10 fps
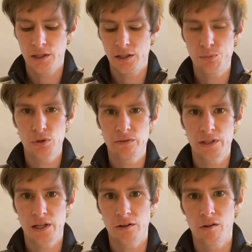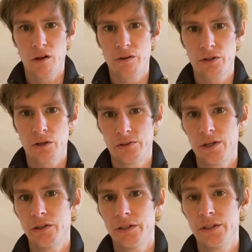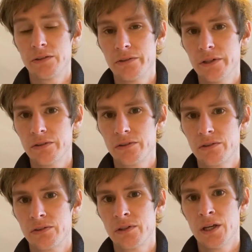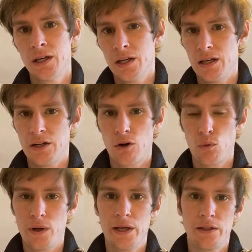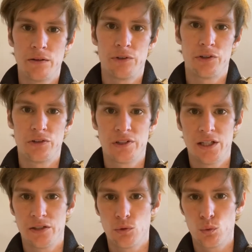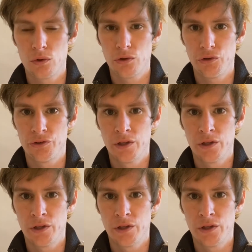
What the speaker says: he's proving that a law of causality exists in our way of understanding the world.